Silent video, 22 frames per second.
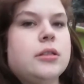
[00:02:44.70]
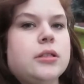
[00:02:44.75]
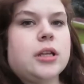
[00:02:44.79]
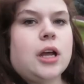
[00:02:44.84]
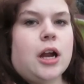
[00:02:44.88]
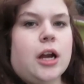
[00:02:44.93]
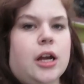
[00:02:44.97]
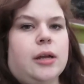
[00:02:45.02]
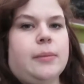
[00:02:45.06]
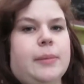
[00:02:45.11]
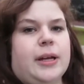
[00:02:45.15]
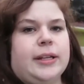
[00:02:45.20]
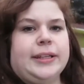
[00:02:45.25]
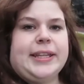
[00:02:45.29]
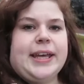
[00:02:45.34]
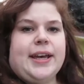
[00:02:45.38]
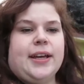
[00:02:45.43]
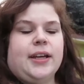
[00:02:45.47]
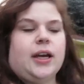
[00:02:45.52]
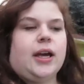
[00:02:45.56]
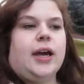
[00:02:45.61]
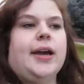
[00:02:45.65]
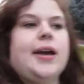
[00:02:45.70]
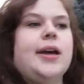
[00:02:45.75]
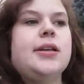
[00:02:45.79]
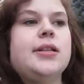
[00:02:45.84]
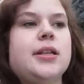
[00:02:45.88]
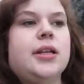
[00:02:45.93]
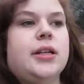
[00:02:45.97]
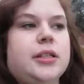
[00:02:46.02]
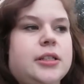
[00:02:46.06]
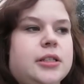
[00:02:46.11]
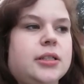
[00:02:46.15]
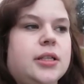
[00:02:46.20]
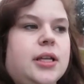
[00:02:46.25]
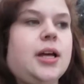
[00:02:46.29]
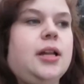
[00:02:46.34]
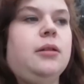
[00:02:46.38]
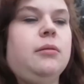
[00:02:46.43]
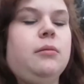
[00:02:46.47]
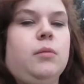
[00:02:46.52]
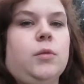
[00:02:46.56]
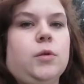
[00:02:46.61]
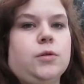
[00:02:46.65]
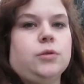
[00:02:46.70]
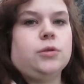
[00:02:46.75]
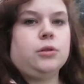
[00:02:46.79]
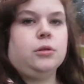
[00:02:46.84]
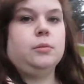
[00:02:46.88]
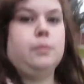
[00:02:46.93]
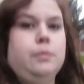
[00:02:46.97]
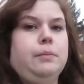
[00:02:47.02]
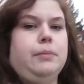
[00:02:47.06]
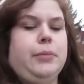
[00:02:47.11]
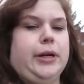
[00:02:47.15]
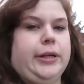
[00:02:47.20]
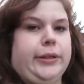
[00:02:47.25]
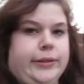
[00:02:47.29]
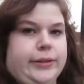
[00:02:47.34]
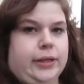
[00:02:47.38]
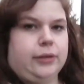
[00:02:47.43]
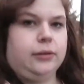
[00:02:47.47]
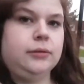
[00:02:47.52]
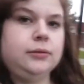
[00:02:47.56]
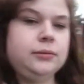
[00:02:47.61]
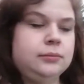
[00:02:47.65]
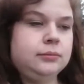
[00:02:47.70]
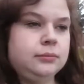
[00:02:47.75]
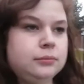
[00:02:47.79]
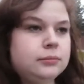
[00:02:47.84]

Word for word: sorry about that, guys. I just had an emotional breakdown.